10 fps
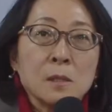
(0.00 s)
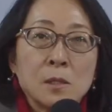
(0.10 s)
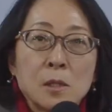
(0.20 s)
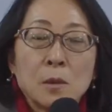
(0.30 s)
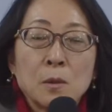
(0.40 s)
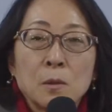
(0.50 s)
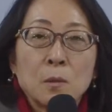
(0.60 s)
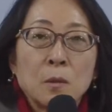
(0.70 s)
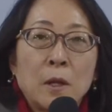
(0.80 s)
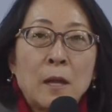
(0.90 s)
So
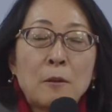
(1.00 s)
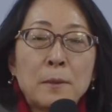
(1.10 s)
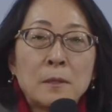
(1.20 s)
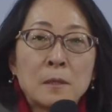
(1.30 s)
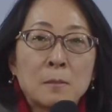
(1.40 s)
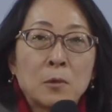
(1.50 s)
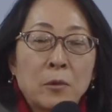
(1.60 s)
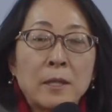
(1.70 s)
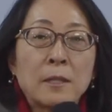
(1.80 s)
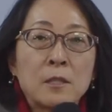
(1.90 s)
there have been some
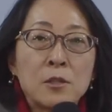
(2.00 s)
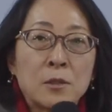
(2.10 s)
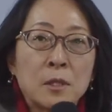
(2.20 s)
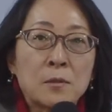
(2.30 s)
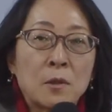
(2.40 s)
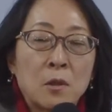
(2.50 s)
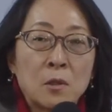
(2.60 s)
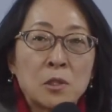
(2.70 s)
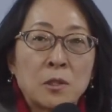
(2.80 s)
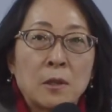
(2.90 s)
great initiatives
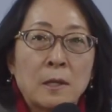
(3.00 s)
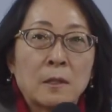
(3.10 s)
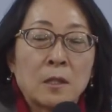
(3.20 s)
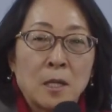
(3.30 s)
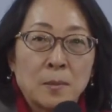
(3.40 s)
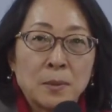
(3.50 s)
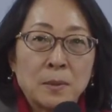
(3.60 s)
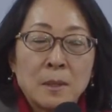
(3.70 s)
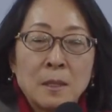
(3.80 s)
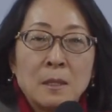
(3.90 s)
launched here at the COP
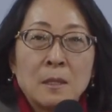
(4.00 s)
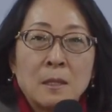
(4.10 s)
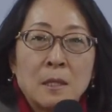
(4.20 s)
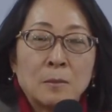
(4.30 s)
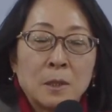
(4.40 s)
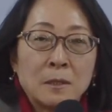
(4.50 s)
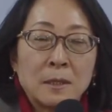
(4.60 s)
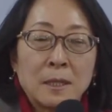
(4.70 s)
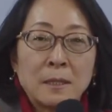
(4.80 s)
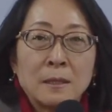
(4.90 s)
on
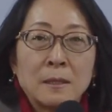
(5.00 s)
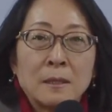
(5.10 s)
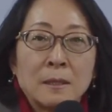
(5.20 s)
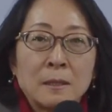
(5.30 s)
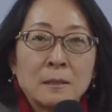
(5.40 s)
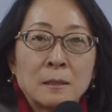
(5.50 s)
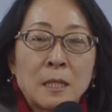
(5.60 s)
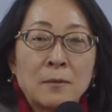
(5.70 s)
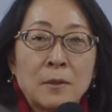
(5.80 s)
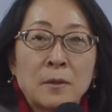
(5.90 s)
Monday,
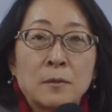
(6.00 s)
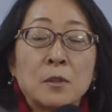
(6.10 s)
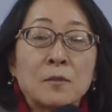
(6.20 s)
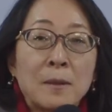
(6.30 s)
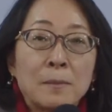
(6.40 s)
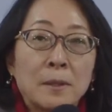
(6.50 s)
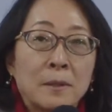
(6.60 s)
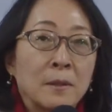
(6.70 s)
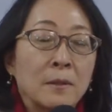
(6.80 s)
7th of November.